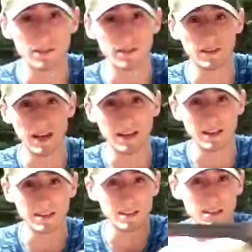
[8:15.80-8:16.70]
and the
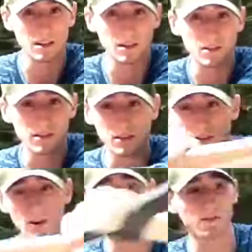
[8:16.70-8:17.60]
lightness that
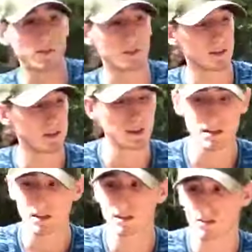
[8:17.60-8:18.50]
it offers
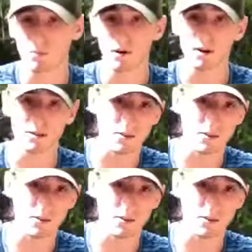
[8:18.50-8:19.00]
compared to